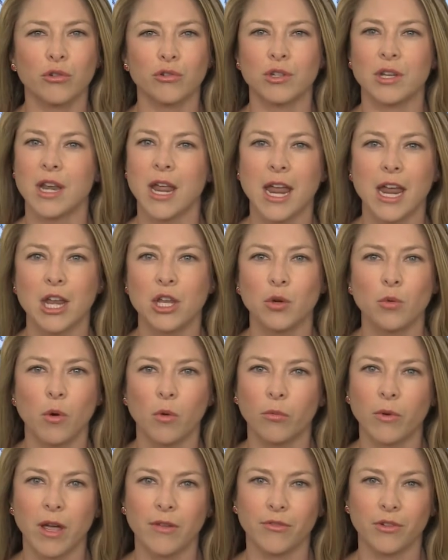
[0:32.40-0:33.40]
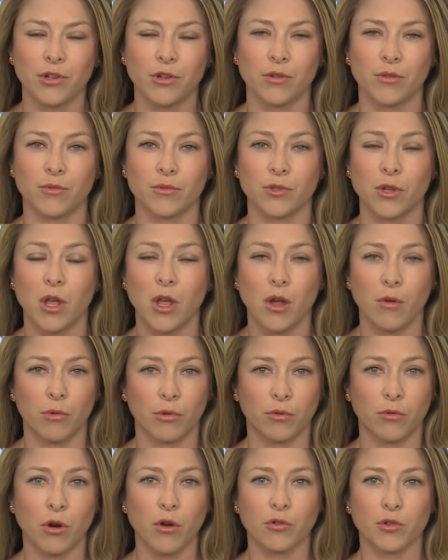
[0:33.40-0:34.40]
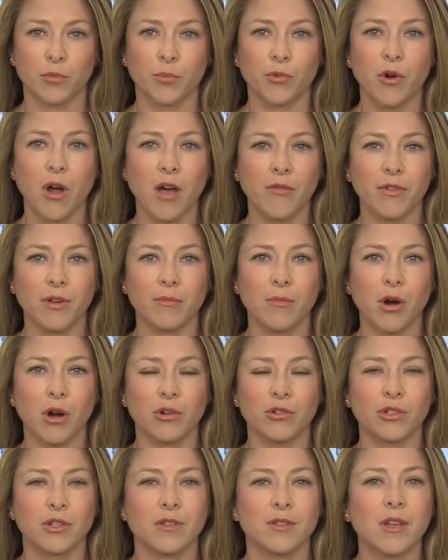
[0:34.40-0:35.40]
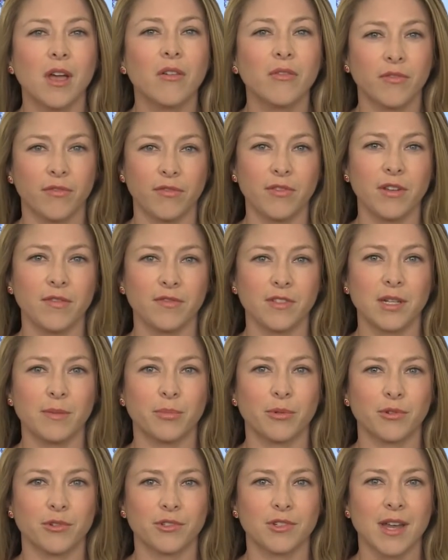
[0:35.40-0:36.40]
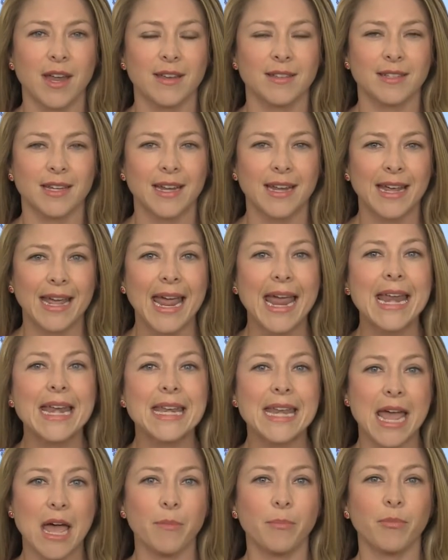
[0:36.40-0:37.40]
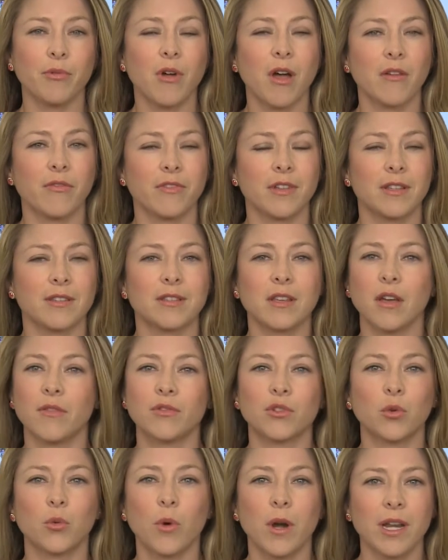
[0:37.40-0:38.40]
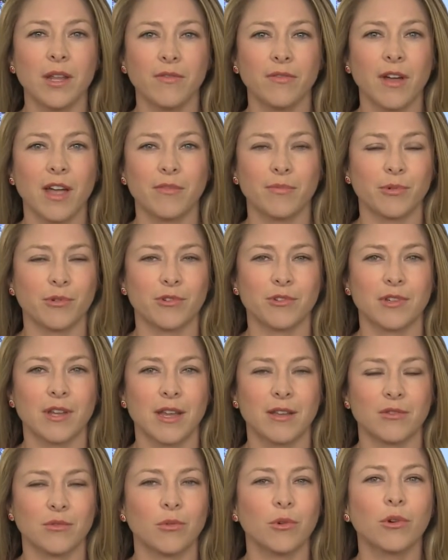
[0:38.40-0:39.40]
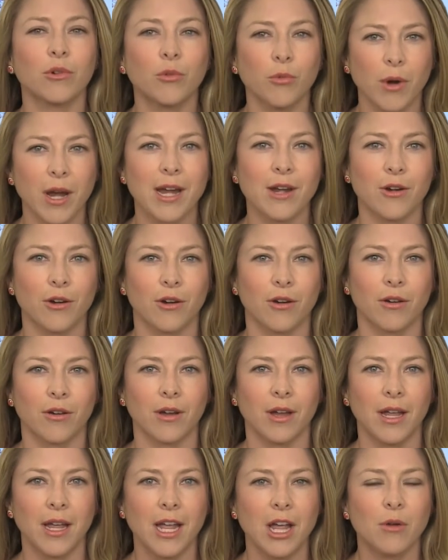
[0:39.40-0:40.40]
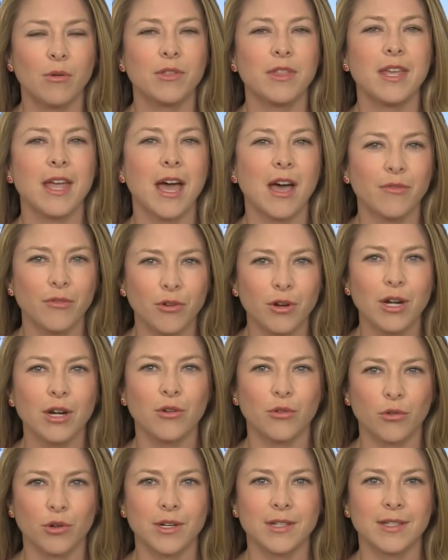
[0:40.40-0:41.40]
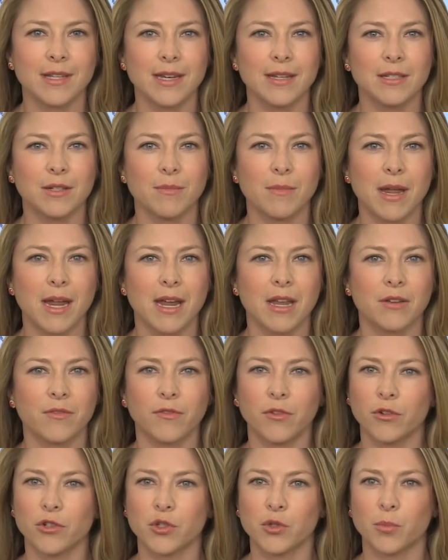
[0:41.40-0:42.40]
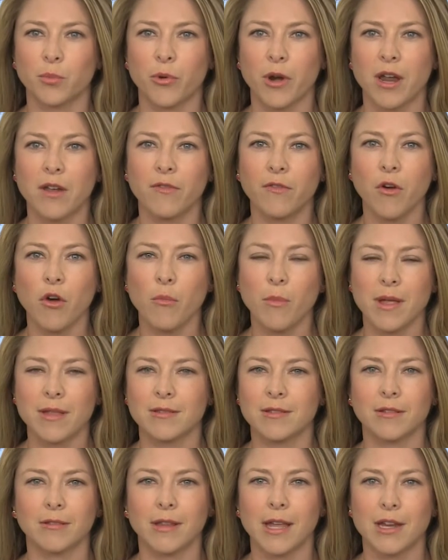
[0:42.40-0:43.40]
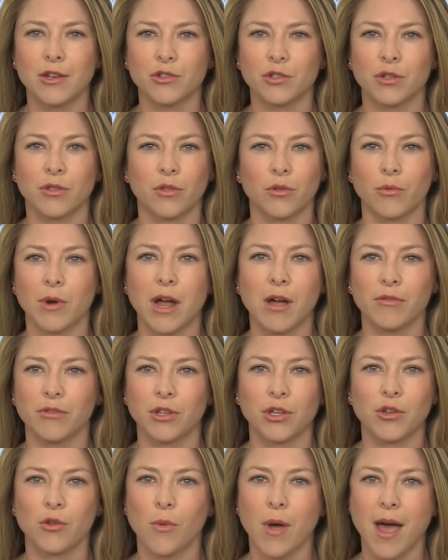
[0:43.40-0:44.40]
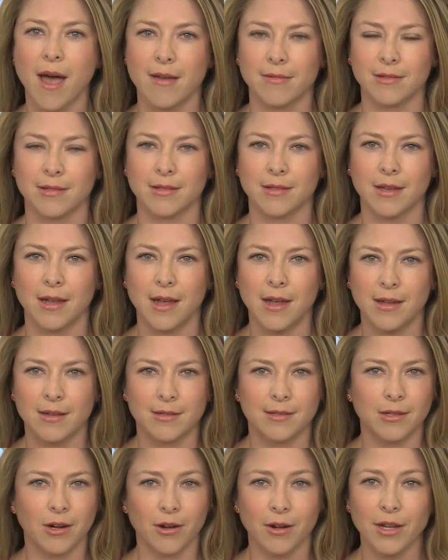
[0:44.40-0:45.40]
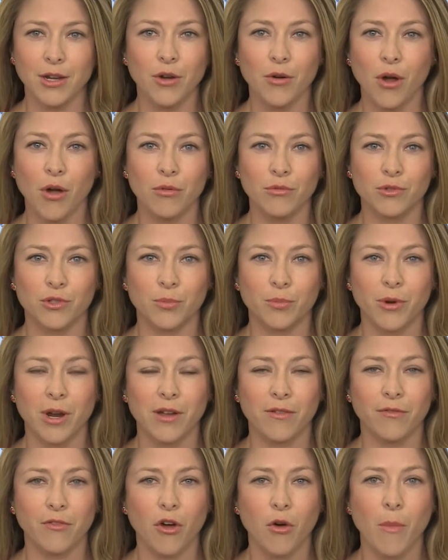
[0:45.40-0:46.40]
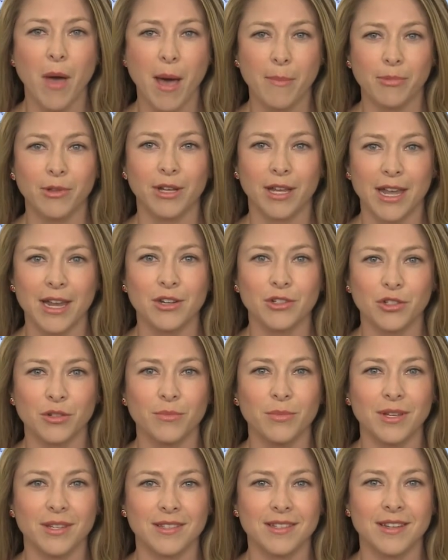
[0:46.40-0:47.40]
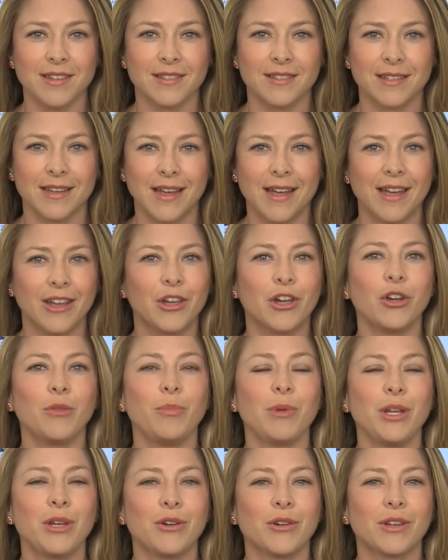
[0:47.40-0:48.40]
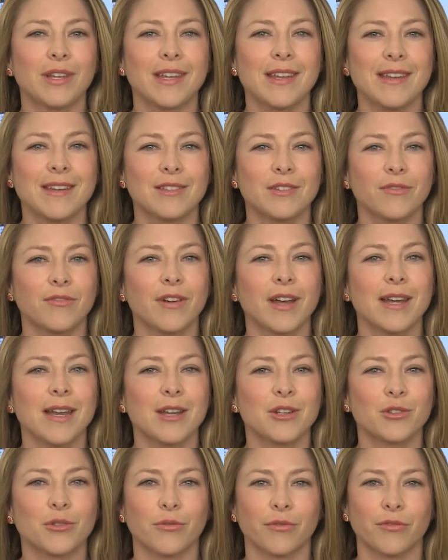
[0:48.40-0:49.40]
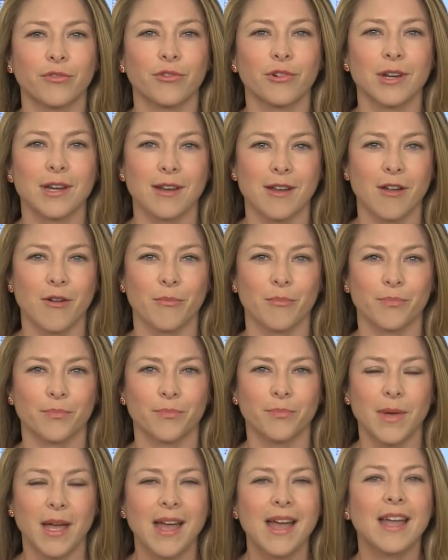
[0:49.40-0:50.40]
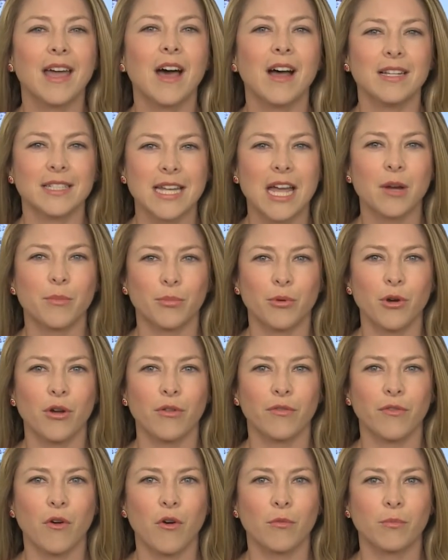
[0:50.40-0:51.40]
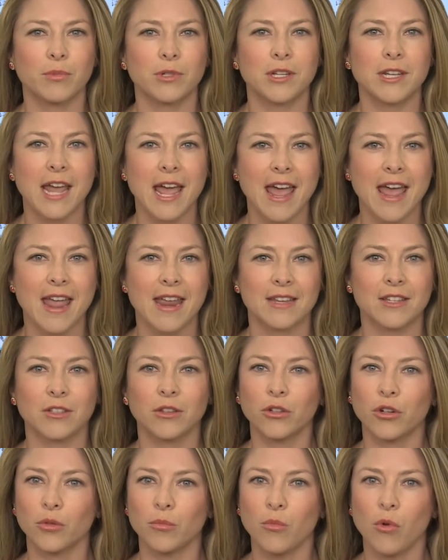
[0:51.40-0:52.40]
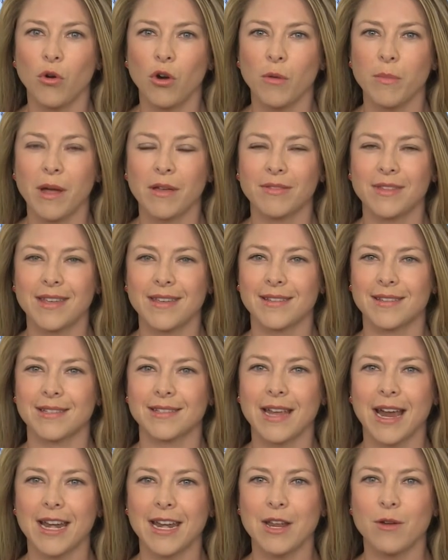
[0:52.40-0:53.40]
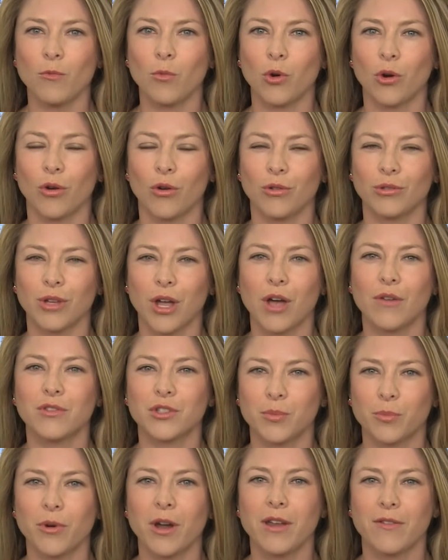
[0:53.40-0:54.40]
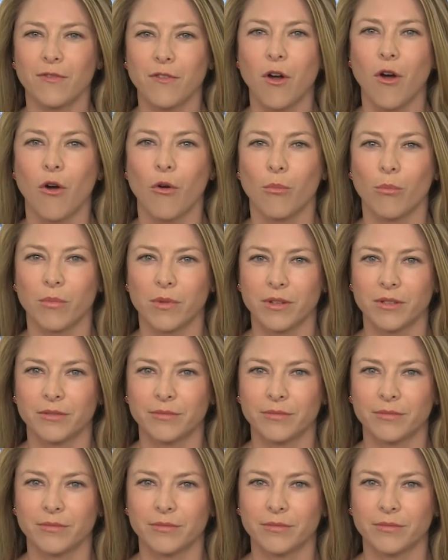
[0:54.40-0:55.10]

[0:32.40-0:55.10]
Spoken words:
in annual revenues, with gross profit margins of 50% and net profits of 25% or greater. With the ever-increasing demand for spray foam insulation throughout the U.S., starting your own spray foam application business could be your key to financial freedom. Contact Profoam today to learn more about the exciting world of spray foam.